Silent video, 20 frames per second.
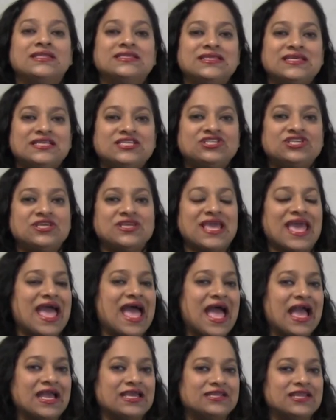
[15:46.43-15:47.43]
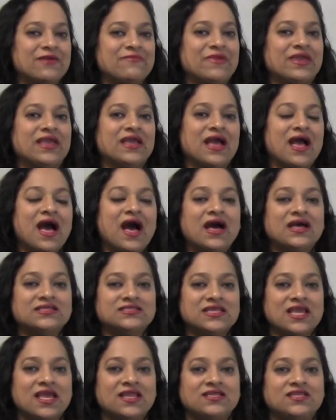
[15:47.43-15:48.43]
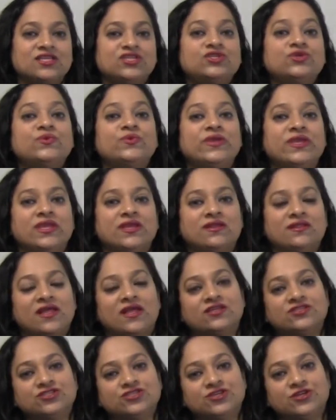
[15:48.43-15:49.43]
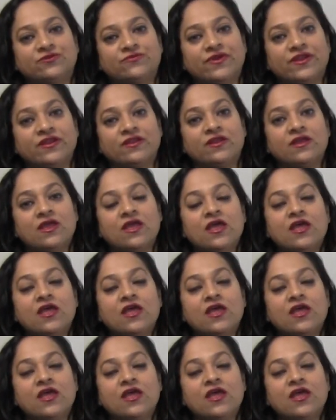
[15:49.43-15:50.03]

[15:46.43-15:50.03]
teaching academic content to ELL children.